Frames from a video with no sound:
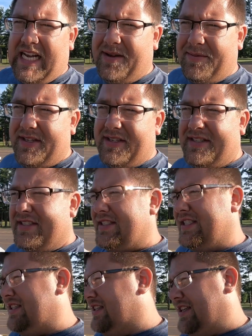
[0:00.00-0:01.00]
comment
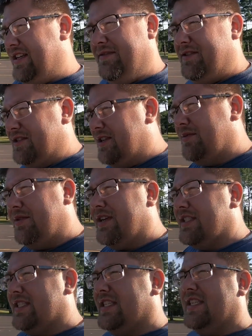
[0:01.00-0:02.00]
if there's something you
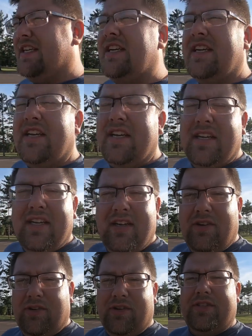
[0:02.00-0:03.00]
want to see
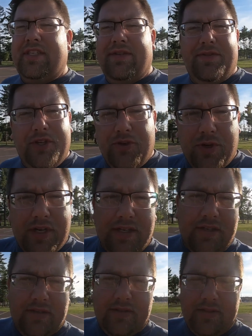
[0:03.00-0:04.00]
or see a video
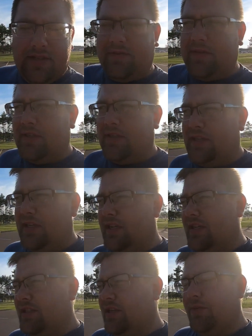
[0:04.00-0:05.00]
on. Definitely
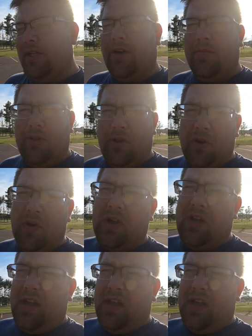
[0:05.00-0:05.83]
tell me down below,